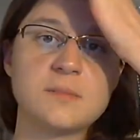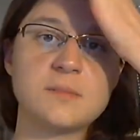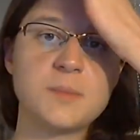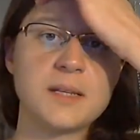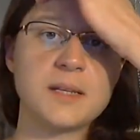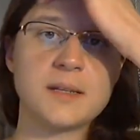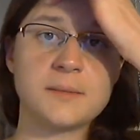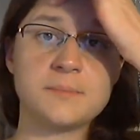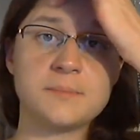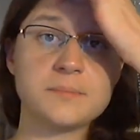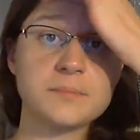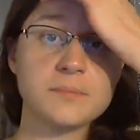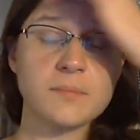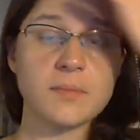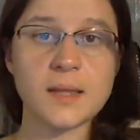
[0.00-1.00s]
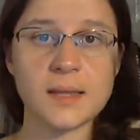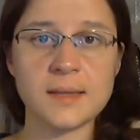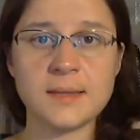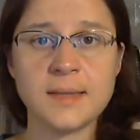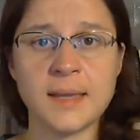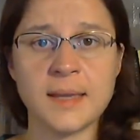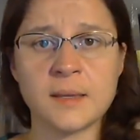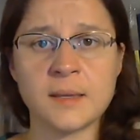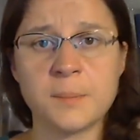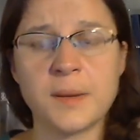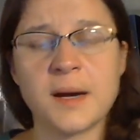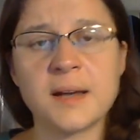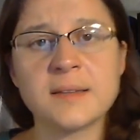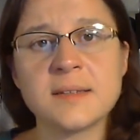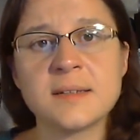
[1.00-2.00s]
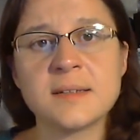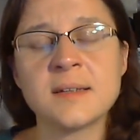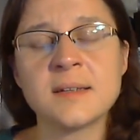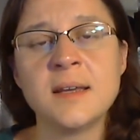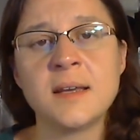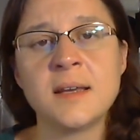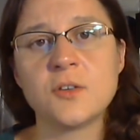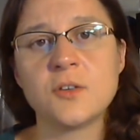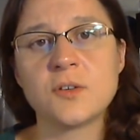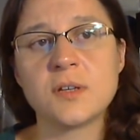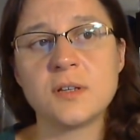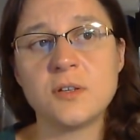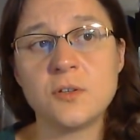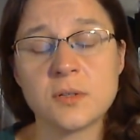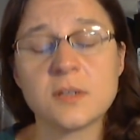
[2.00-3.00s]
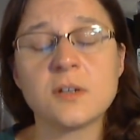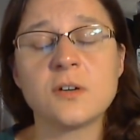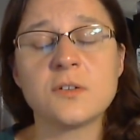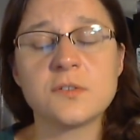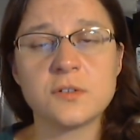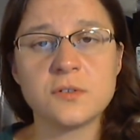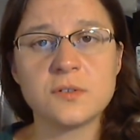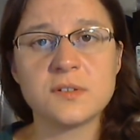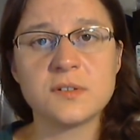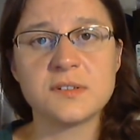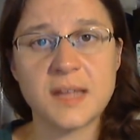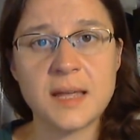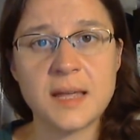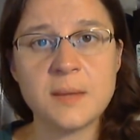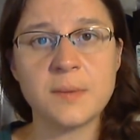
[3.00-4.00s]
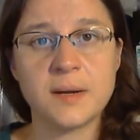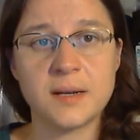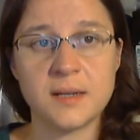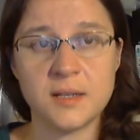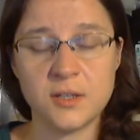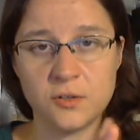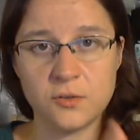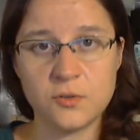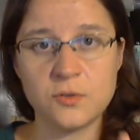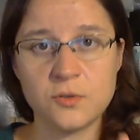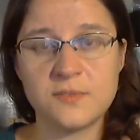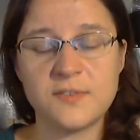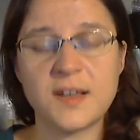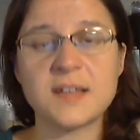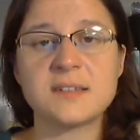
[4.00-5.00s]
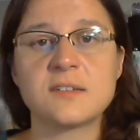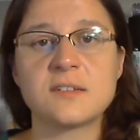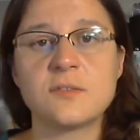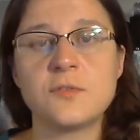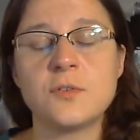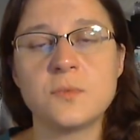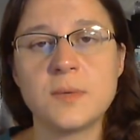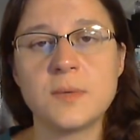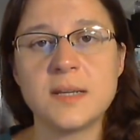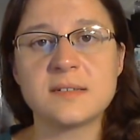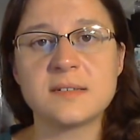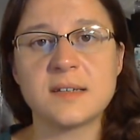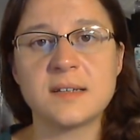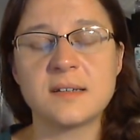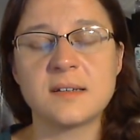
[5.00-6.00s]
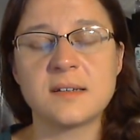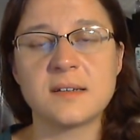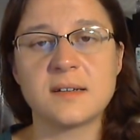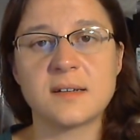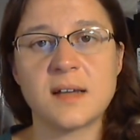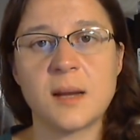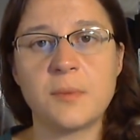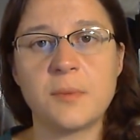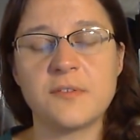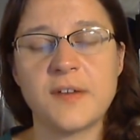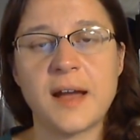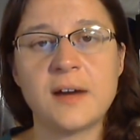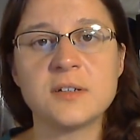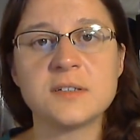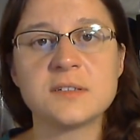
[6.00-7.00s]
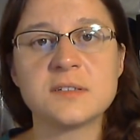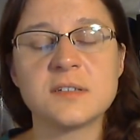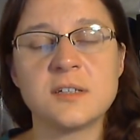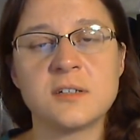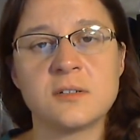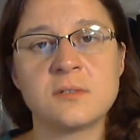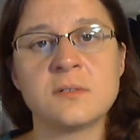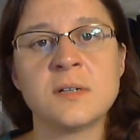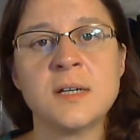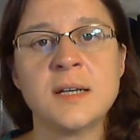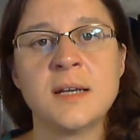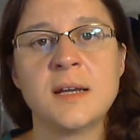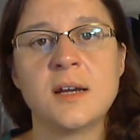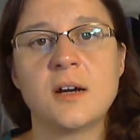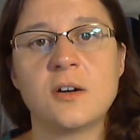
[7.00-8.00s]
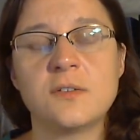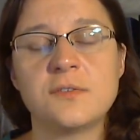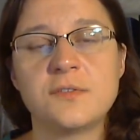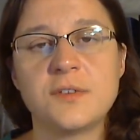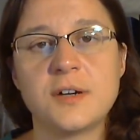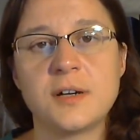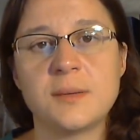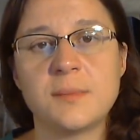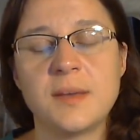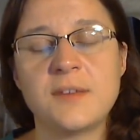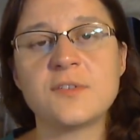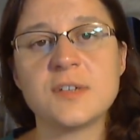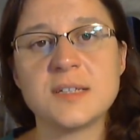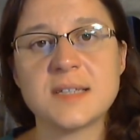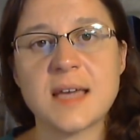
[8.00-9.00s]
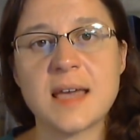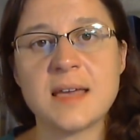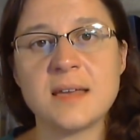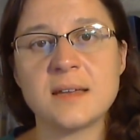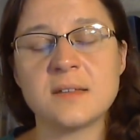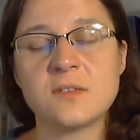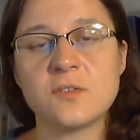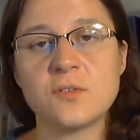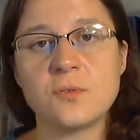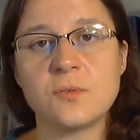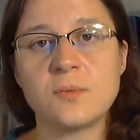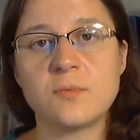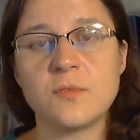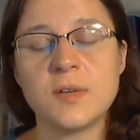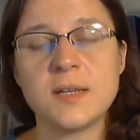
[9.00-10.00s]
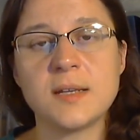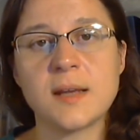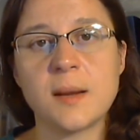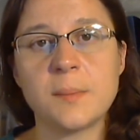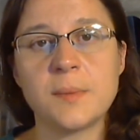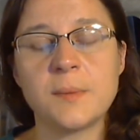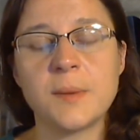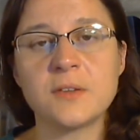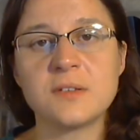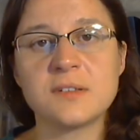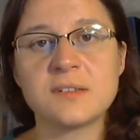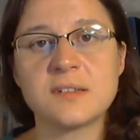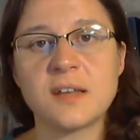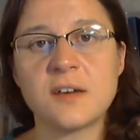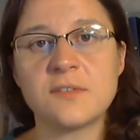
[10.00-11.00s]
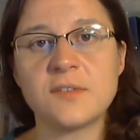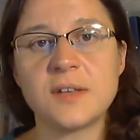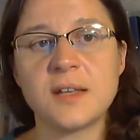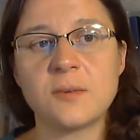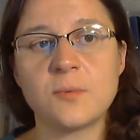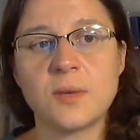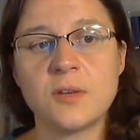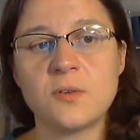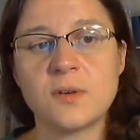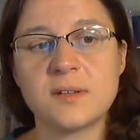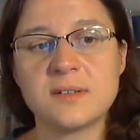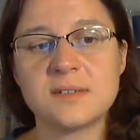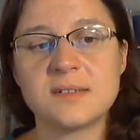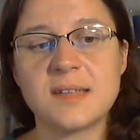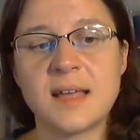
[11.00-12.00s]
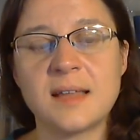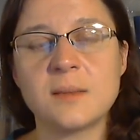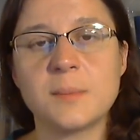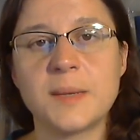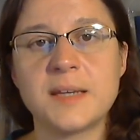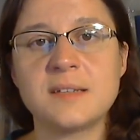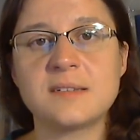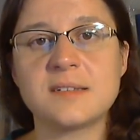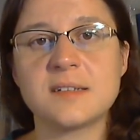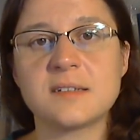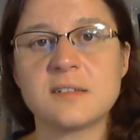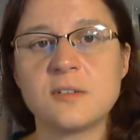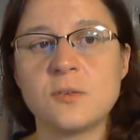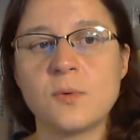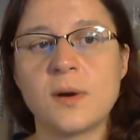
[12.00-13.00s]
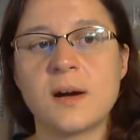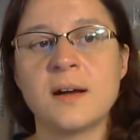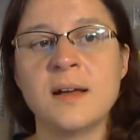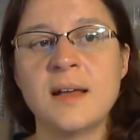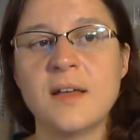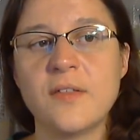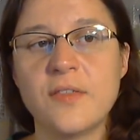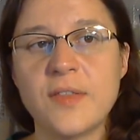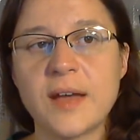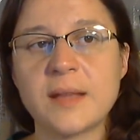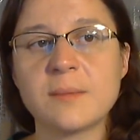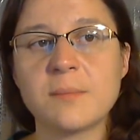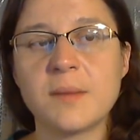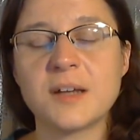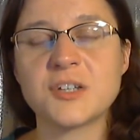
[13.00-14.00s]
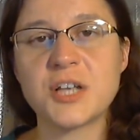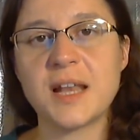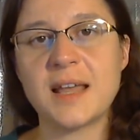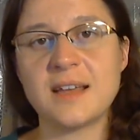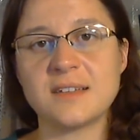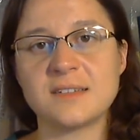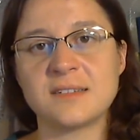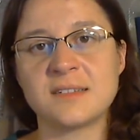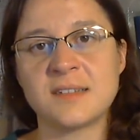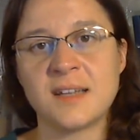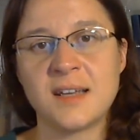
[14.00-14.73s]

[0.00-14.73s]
been taking part in, you can also do the same by you invest a few weeks and a couple of hours of every day into reading up about this stuff, and then when you understand the basics, you are that much less